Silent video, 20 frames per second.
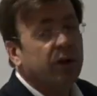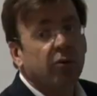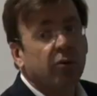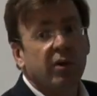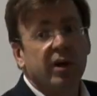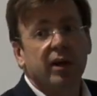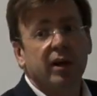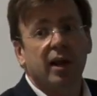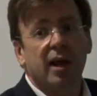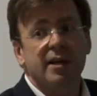
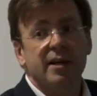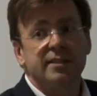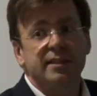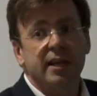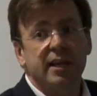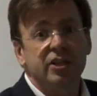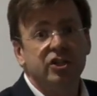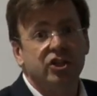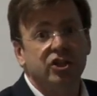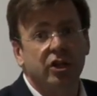
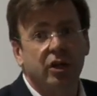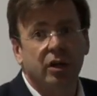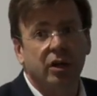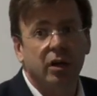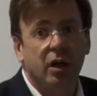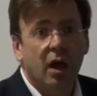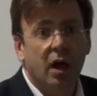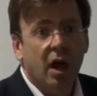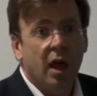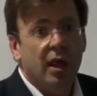realization
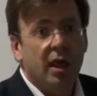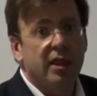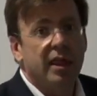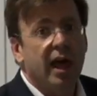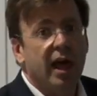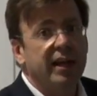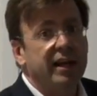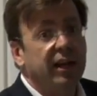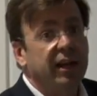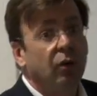
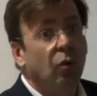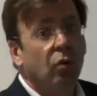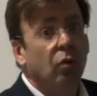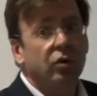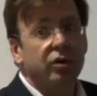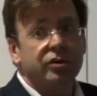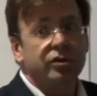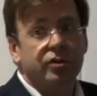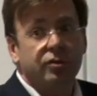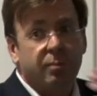that in order
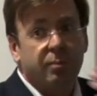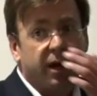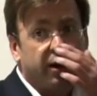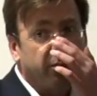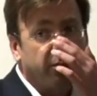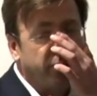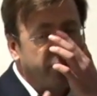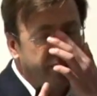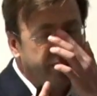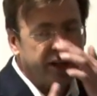to be able
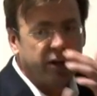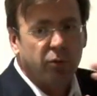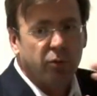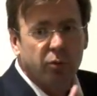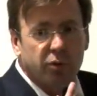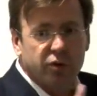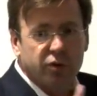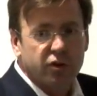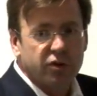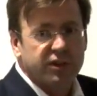to deal
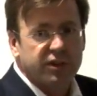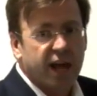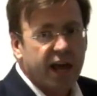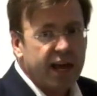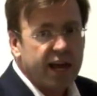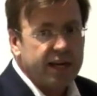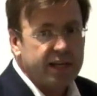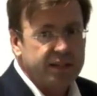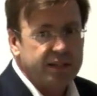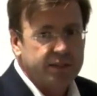with
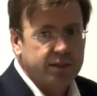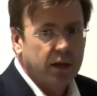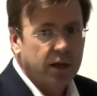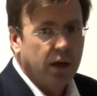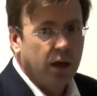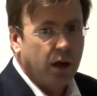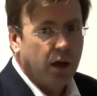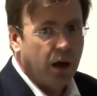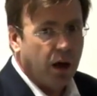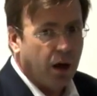today's
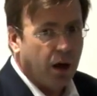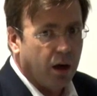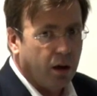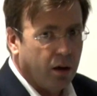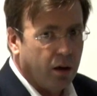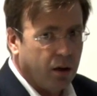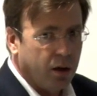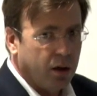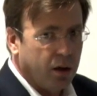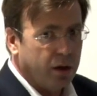uh,
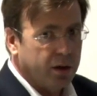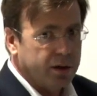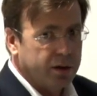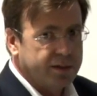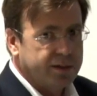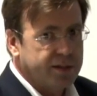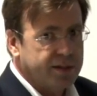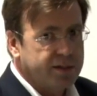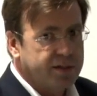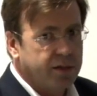uh,
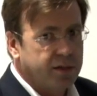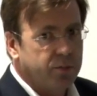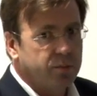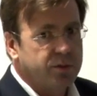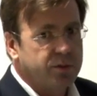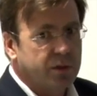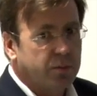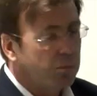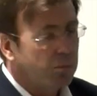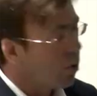systems
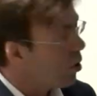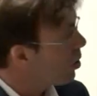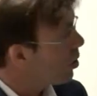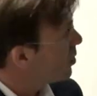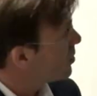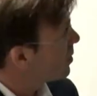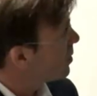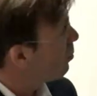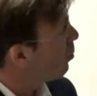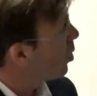and
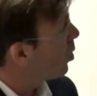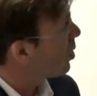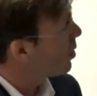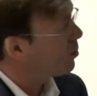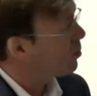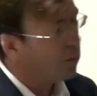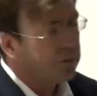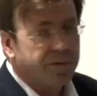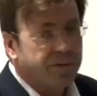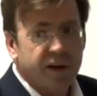models and model
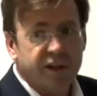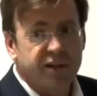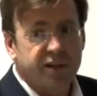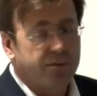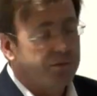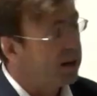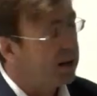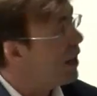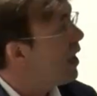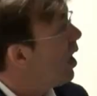them
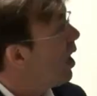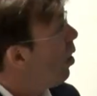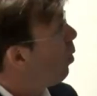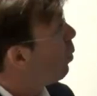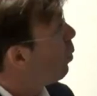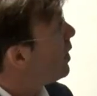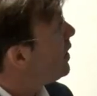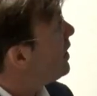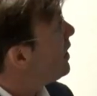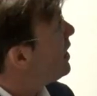effectively,
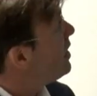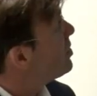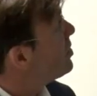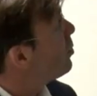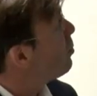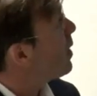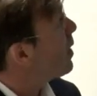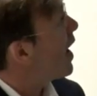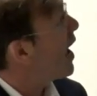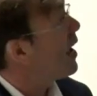we need to
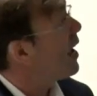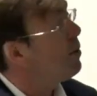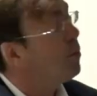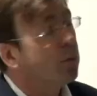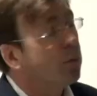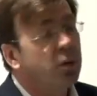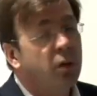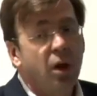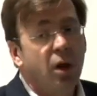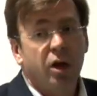be
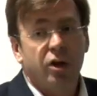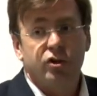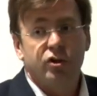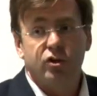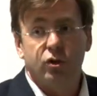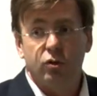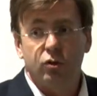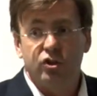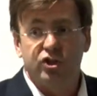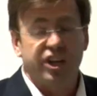able
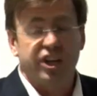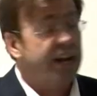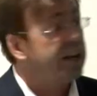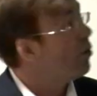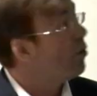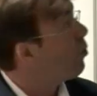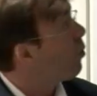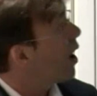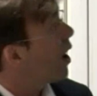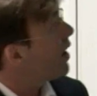to
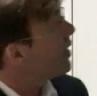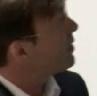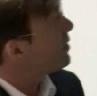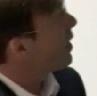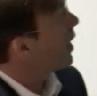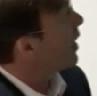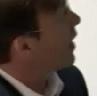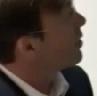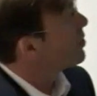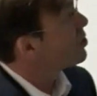generate
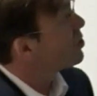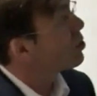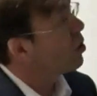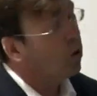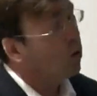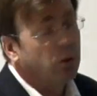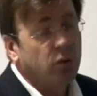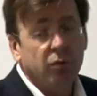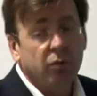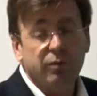and
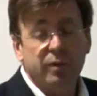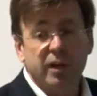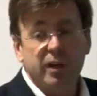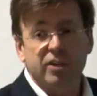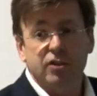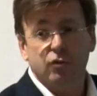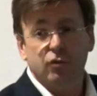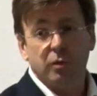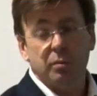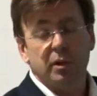solve
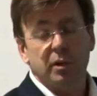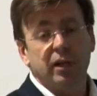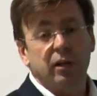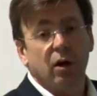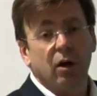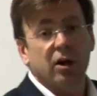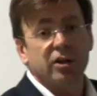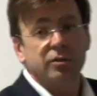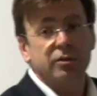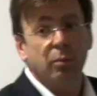extremely
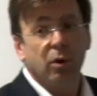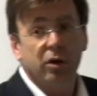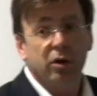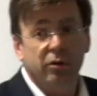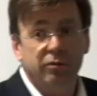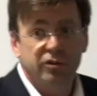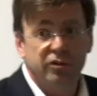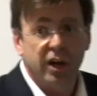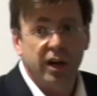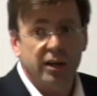large Markov
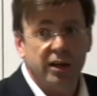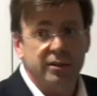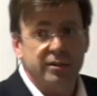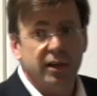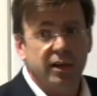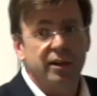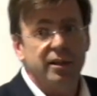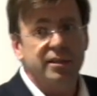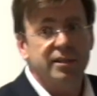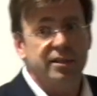chains.
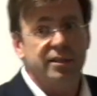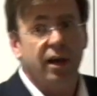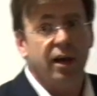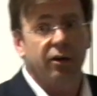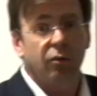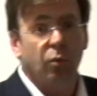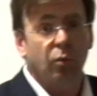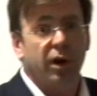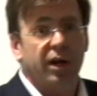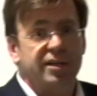And this is kind
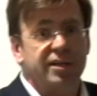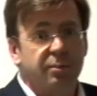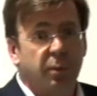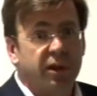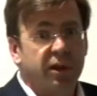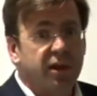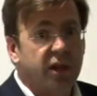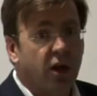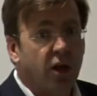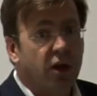of what I
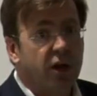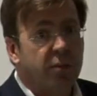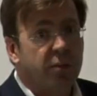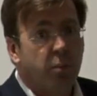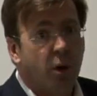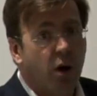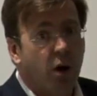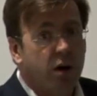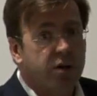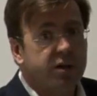spent the early
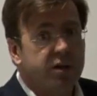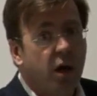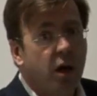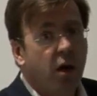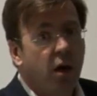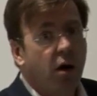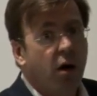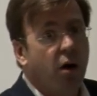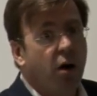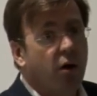part
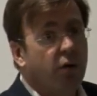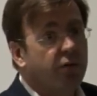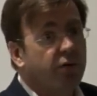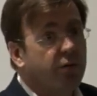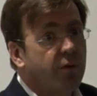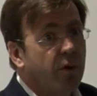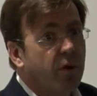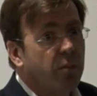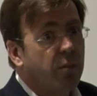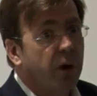of
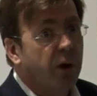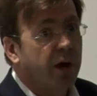my